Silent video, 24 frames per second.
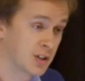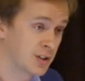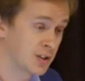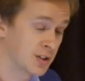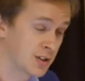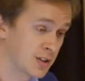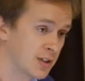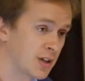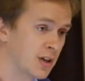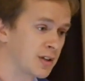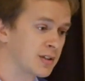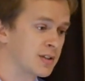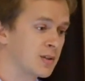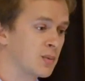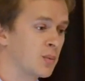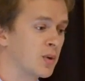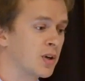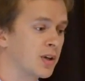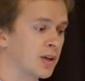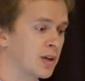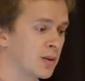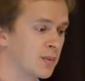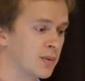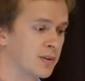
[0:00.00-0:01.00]
just started
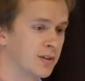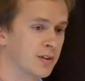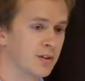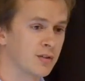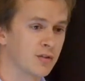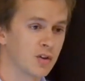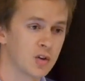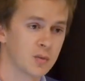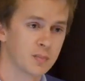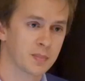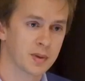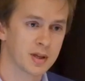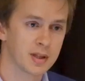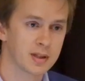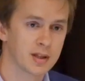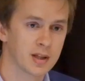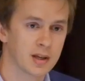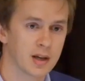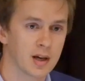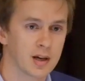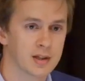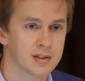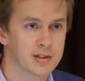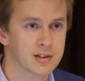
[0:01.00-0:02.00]
working with the group in
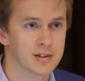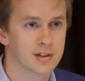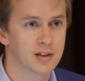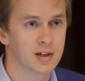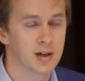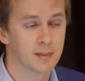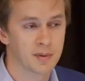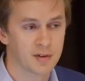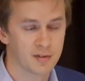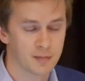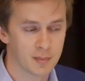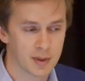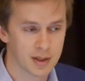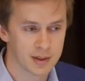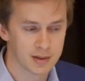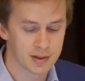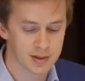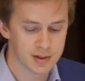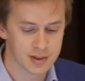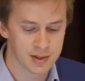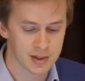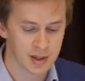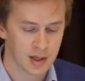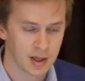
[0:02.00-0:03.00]
the last couple of
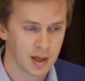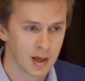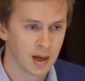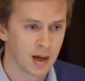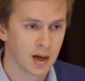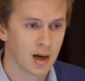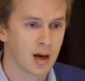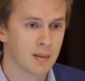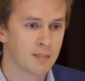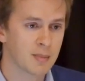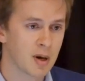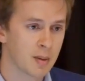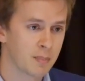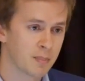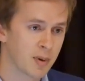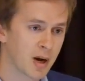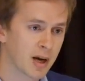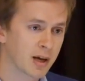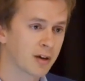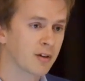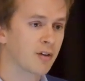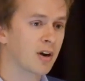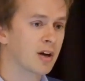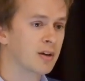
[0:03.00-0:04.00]
months. My
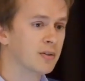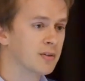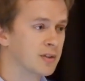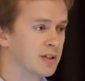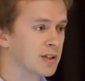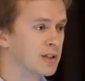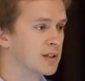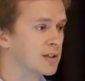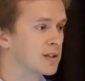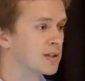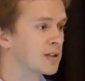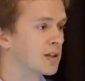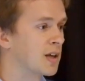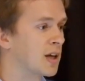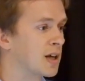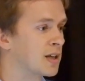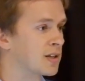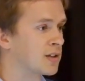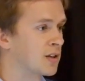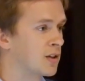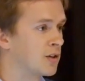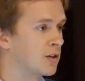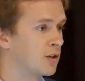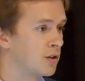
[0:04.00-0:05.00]
background is
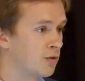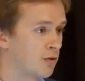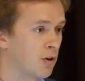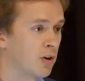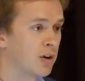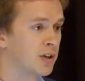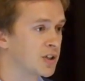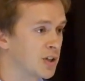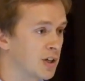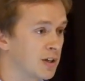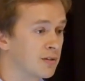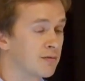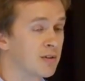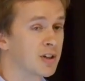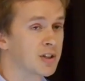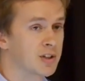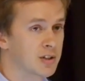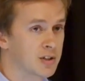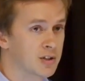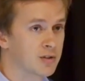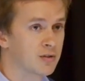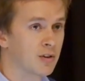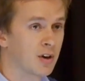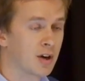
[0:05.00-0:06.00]
as a neurology
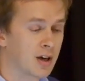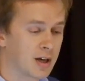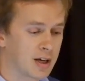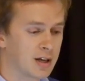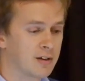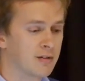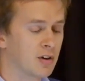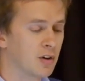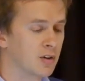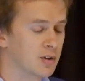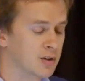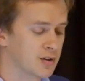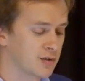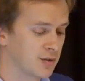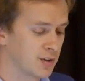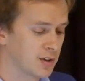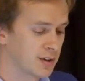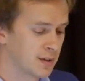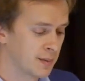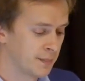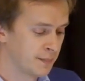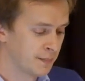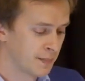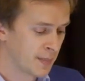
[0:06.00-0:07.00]
registrar here in
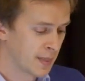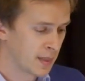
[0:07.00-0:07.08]
Oxford.